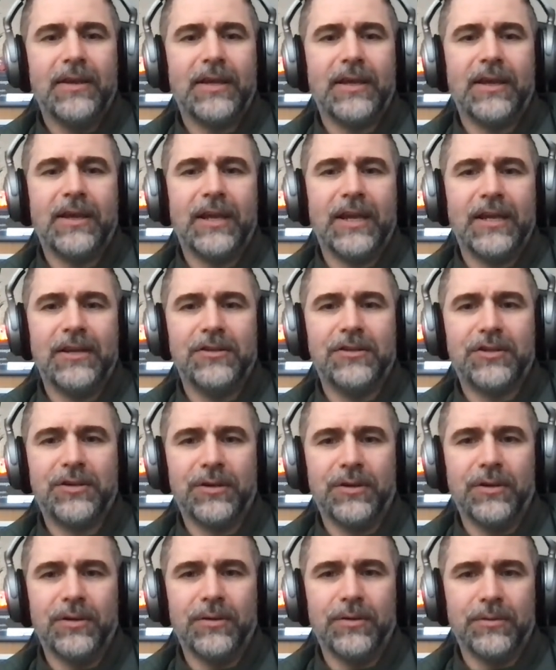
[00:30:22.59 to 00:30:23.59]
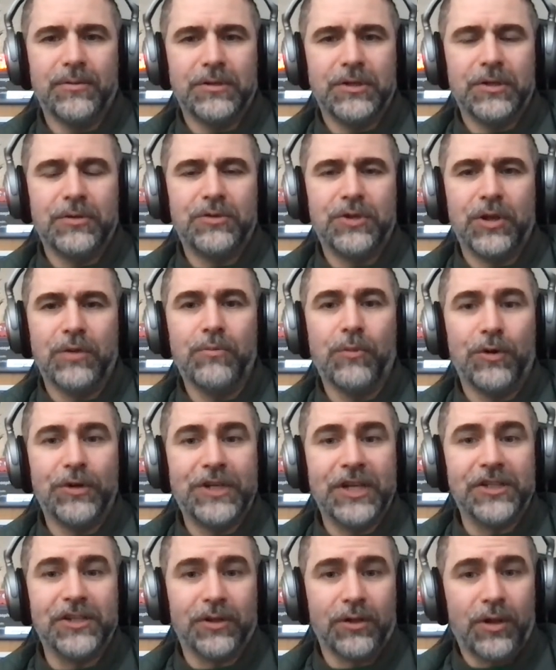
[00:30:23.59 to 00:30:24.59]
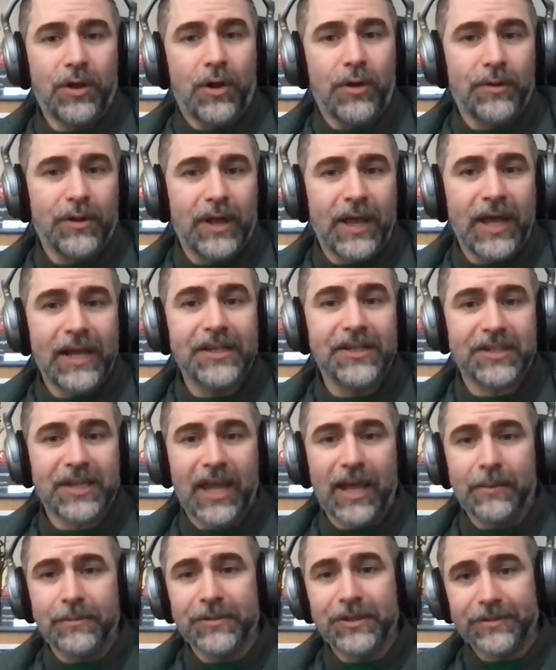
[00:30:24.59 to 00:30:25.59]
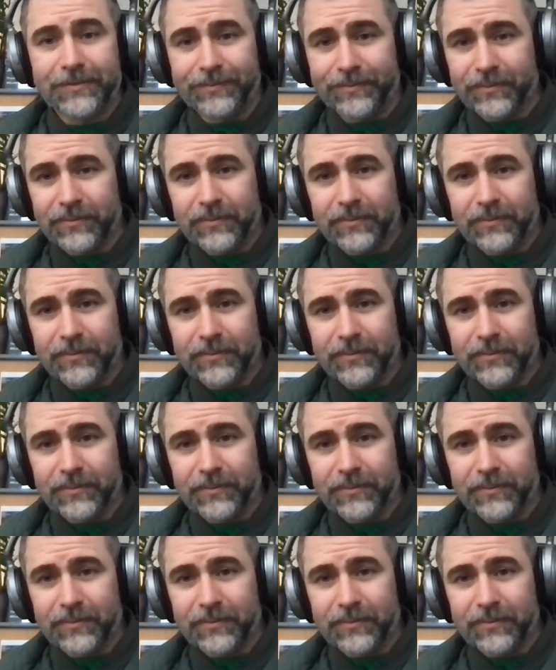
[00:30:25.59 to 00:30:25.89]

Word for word: uh, into, you know, doing more digital online scams.